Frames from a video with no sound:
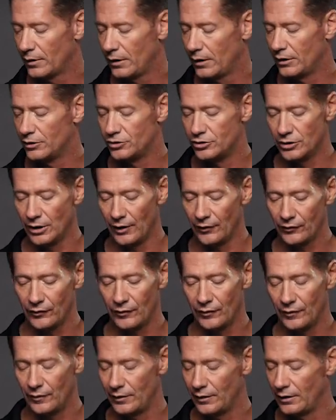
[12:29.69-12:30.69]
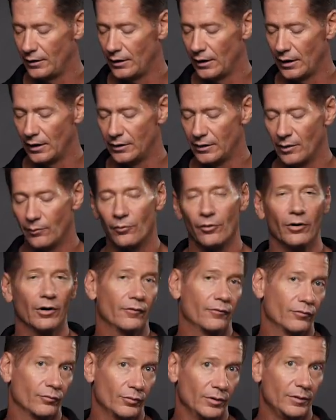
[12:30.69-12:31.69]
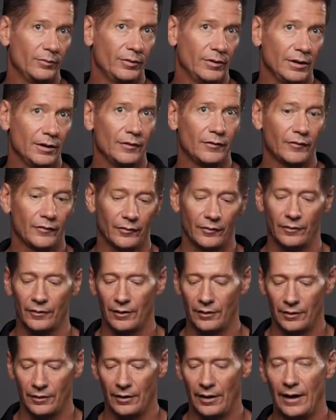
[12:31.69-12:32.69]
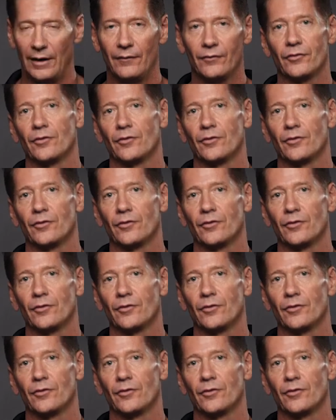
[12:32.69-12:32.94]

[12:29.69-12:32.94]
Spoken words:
adjust the number of repeats that you have.